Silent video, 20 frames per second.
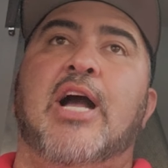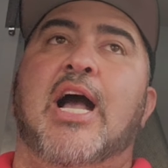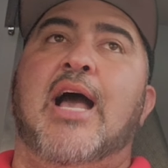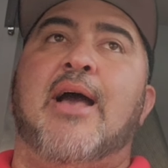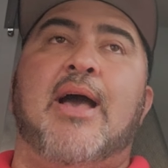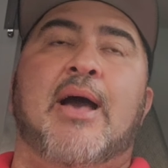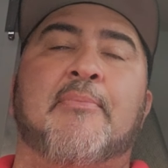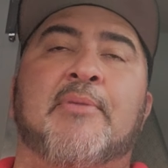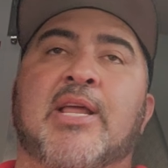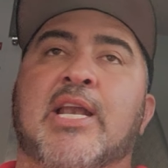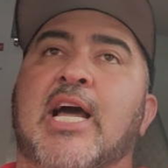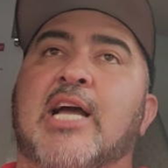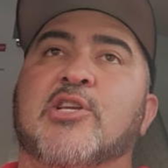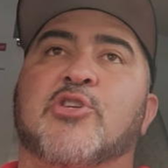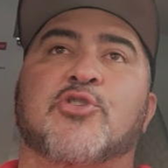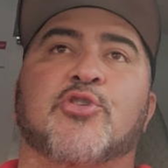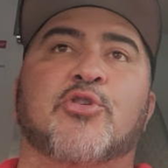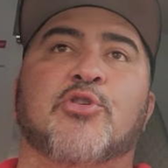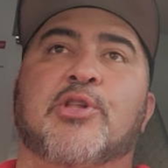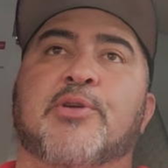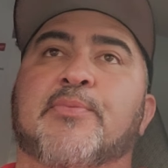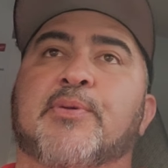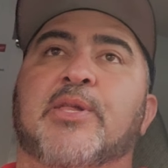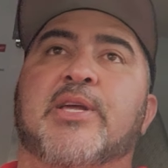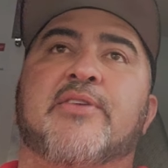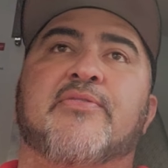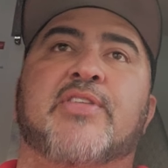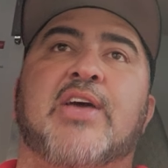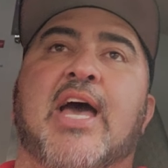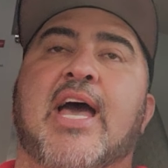I truly
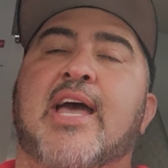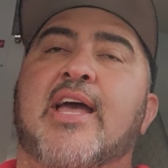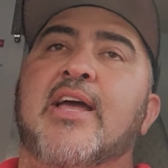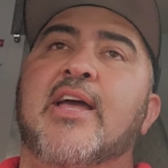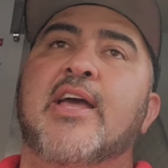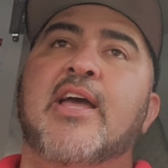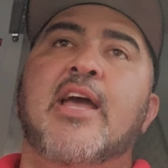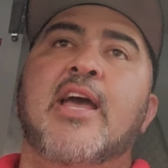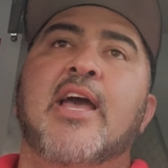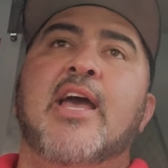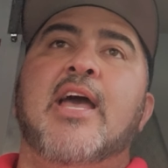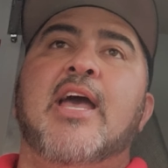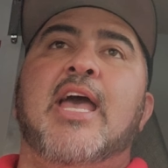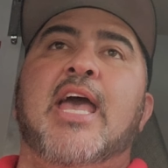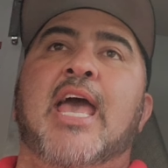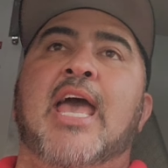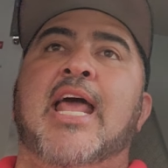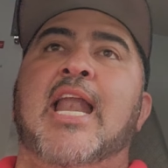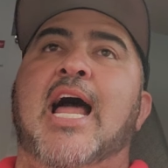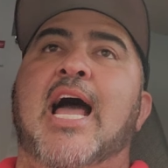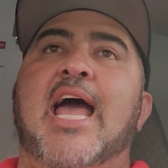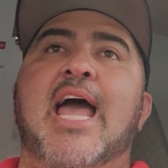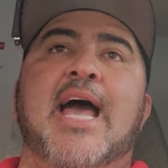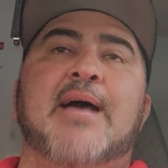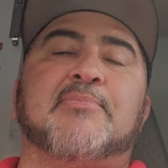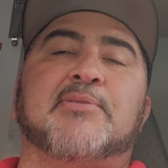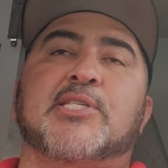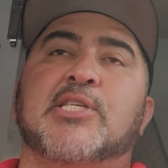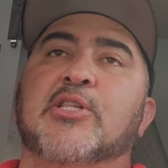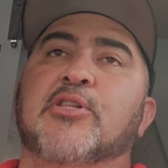believe that. And I
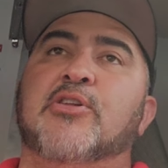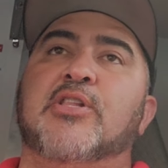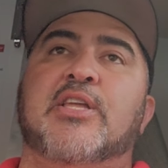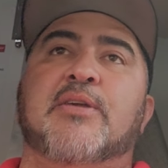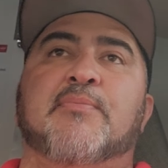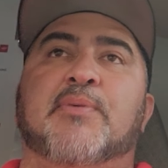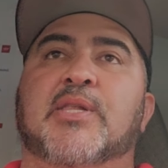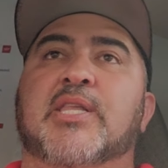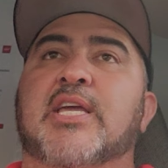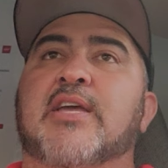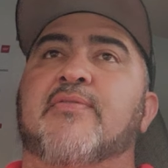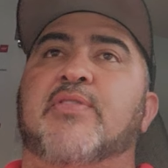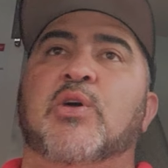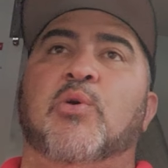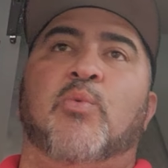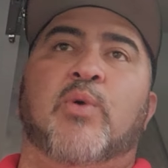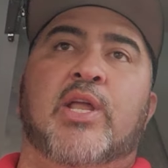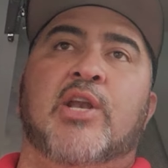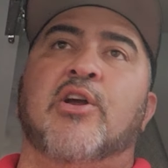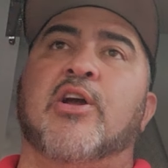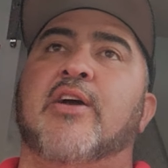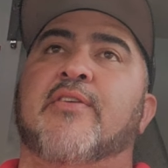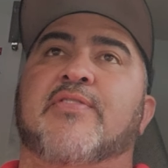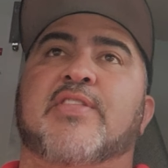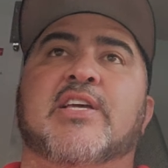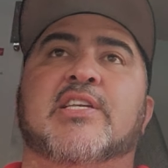absolutely believe the winner of